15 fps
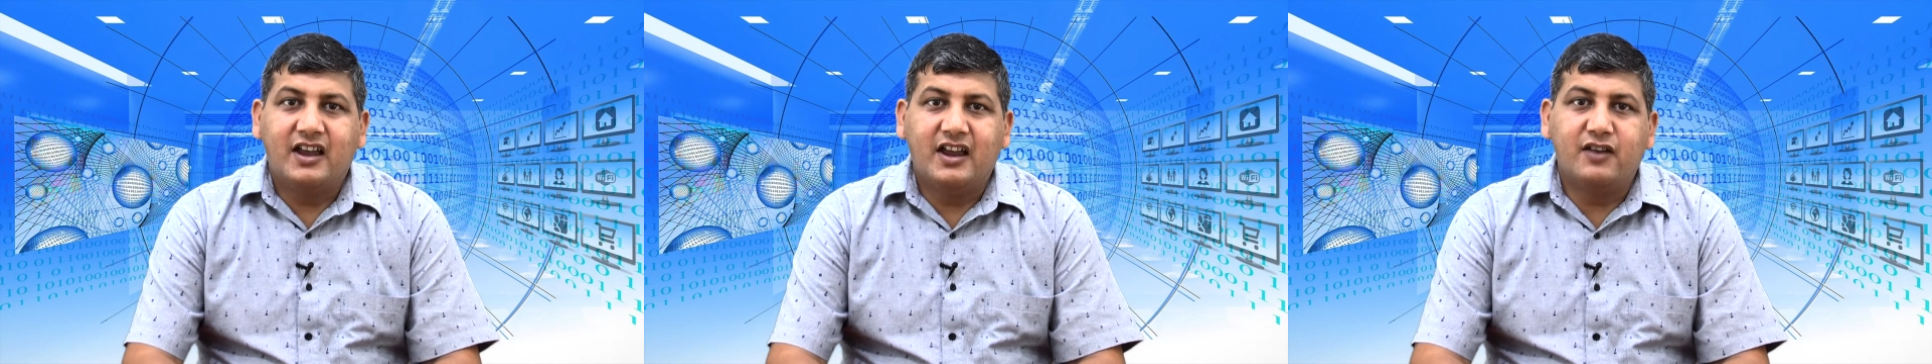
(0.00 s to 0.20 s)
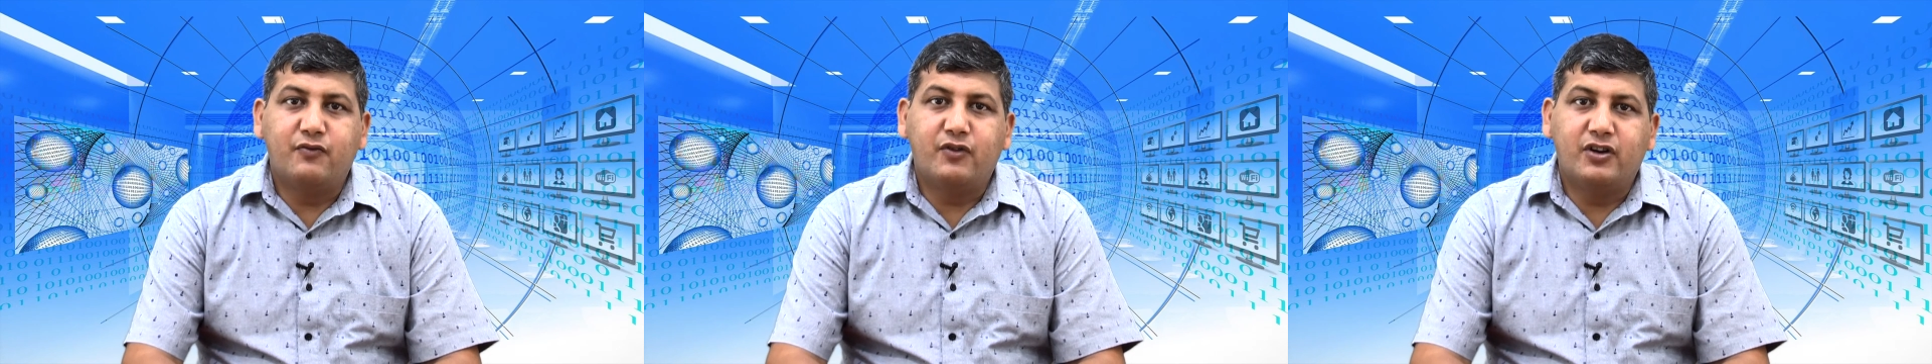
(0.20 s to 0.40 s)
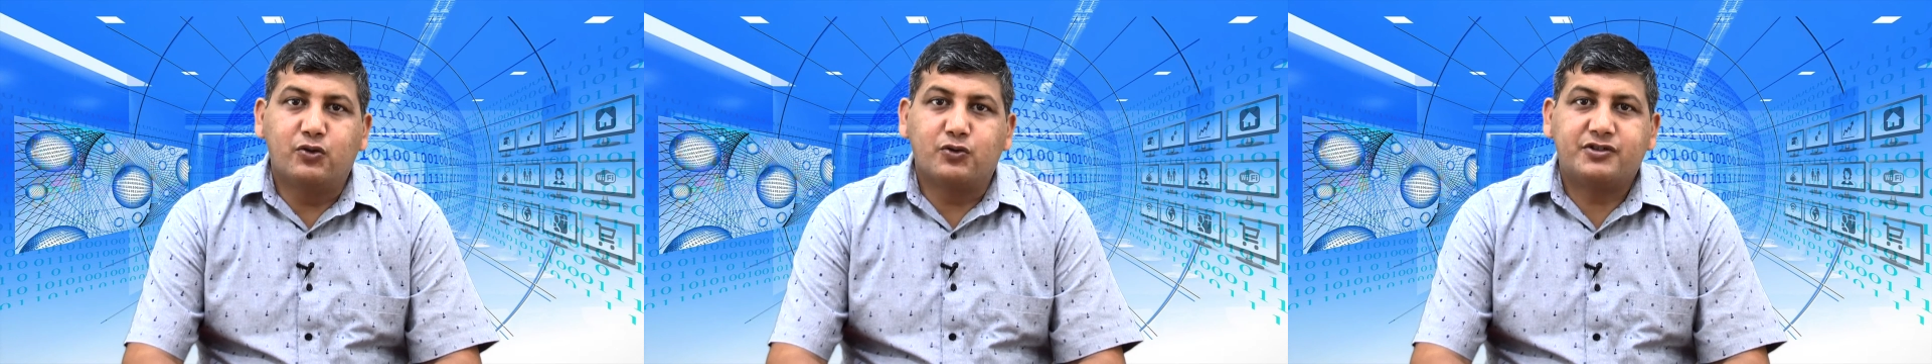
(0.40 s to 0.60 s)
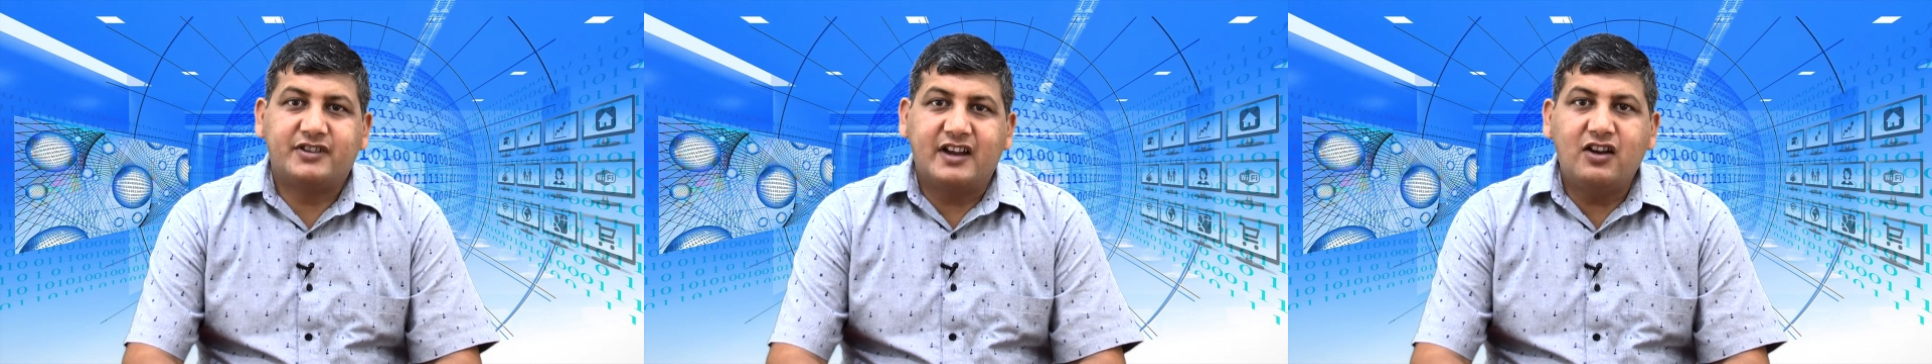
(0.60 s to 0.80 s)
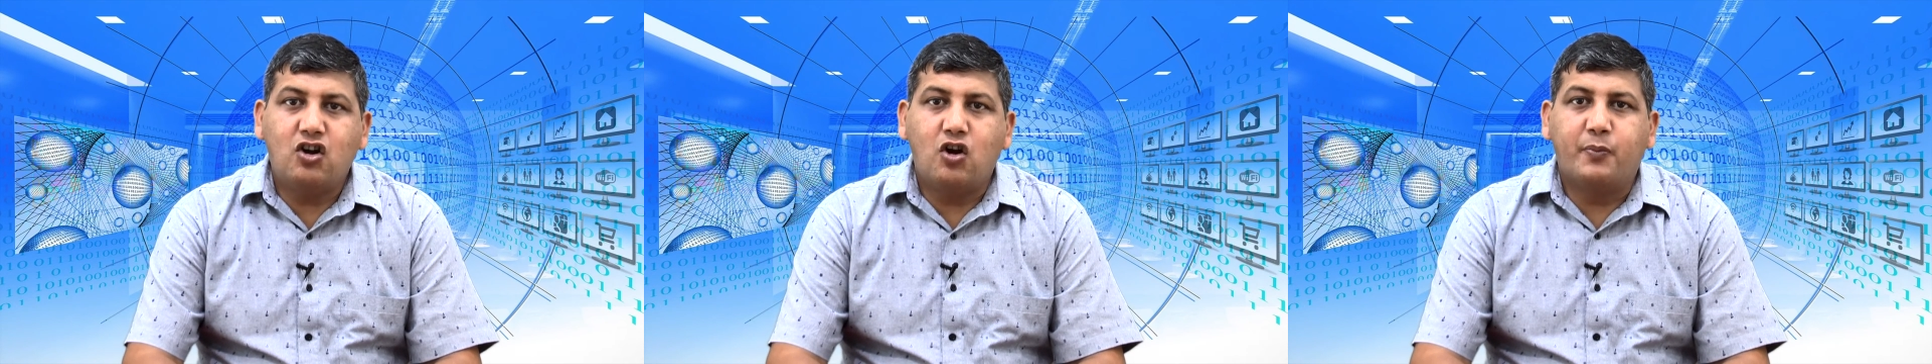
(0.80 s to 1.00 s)
in Windows
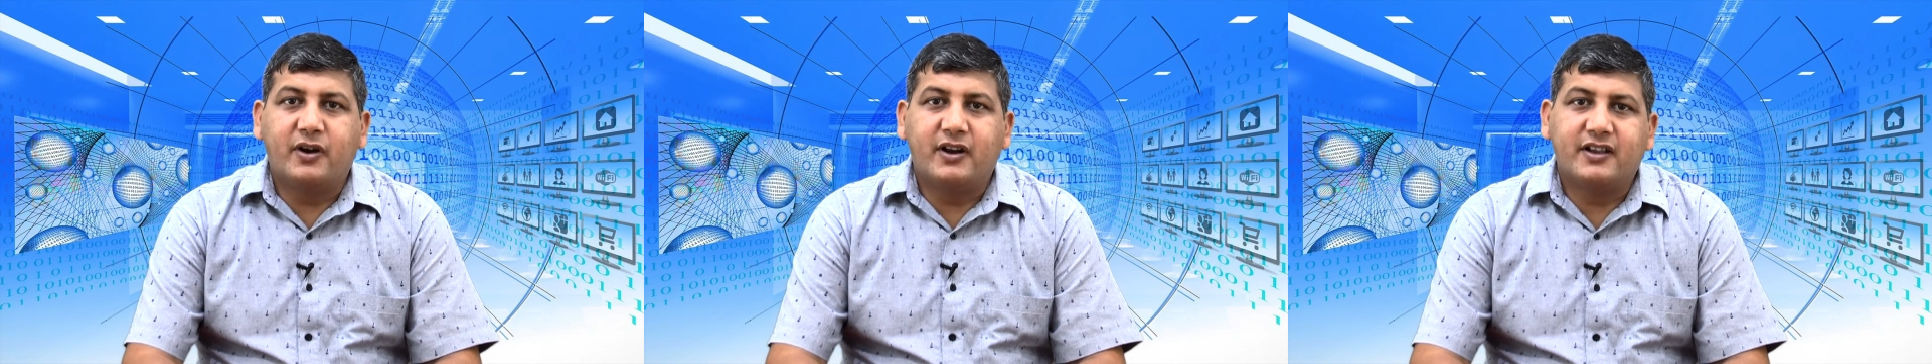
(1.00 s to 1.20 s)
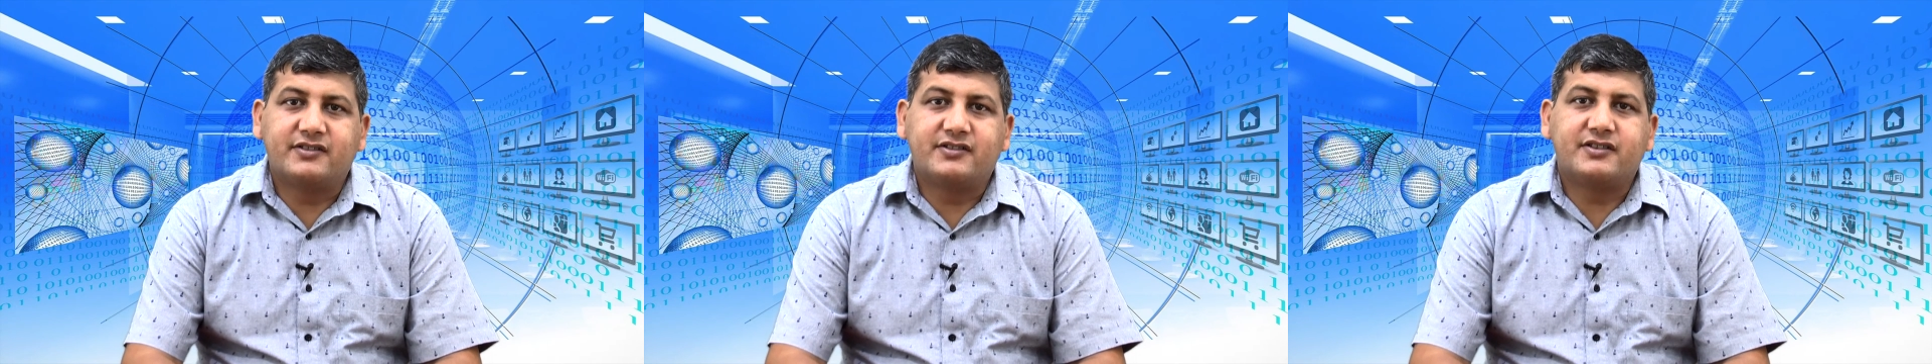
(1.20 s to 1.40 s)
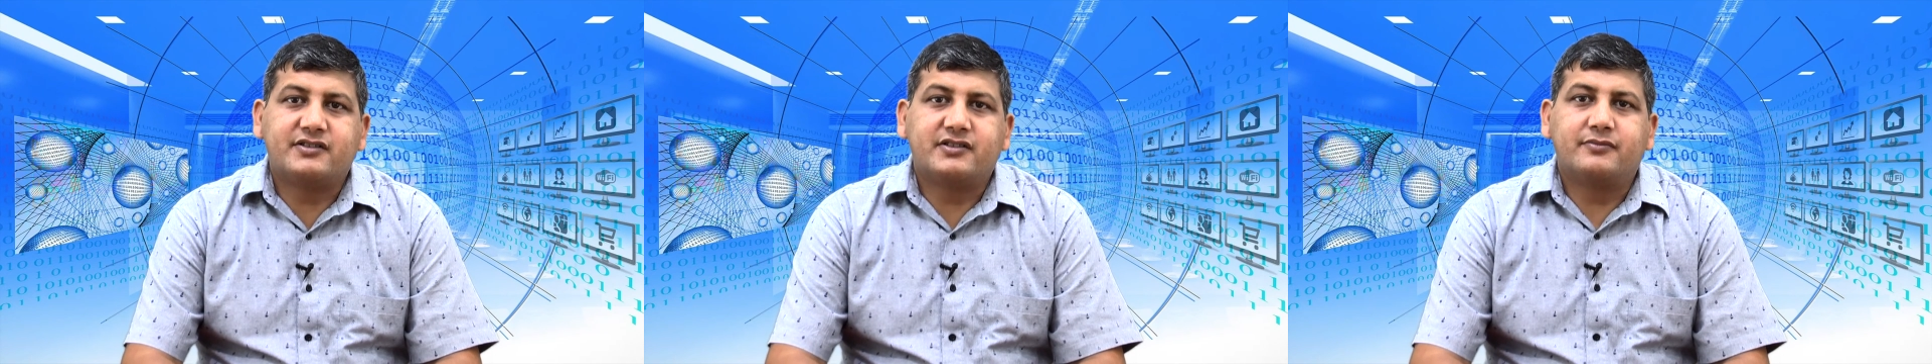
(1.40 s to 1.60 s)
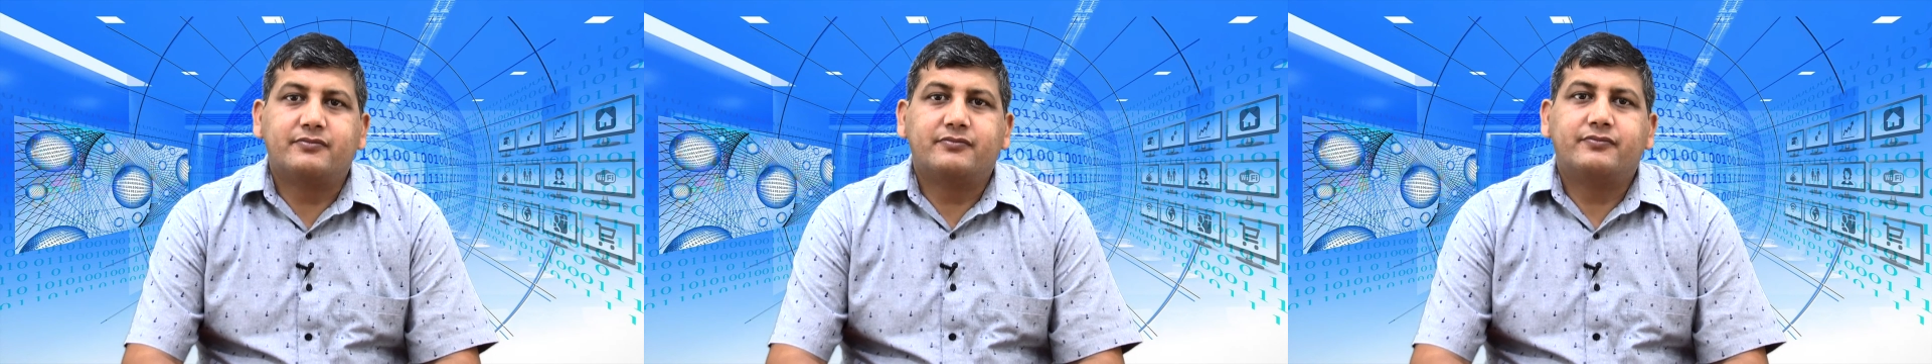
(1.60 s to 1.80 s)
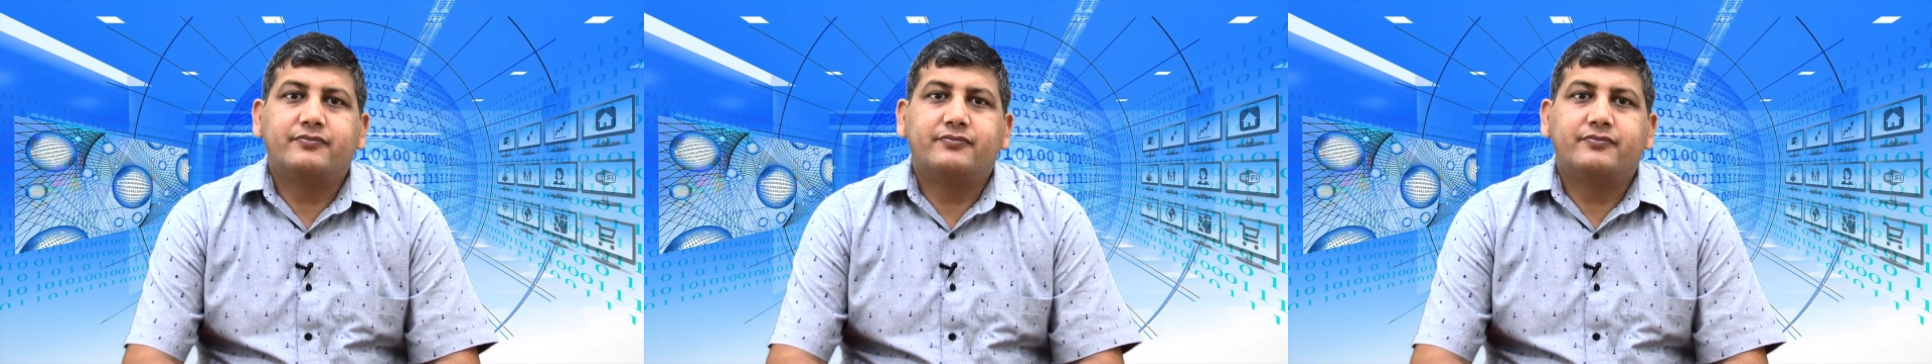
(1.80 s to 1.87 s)
10 operating system.